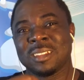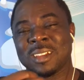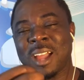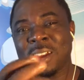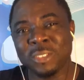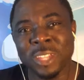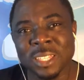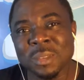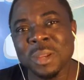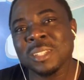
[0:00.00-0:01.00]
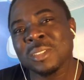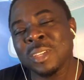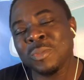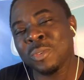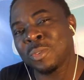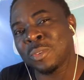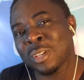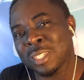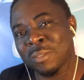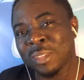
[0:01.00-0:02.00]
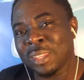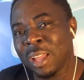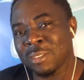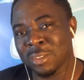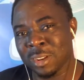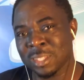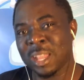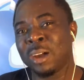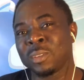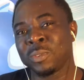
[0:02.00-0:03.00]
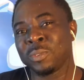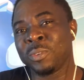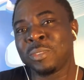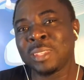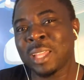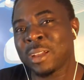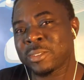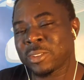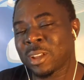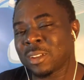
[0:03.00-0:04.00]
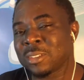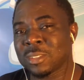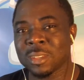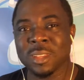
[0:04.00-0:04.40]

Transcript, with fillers: How do you get somebody to give you a seventy thousand dollar house for fifty thousand dollars?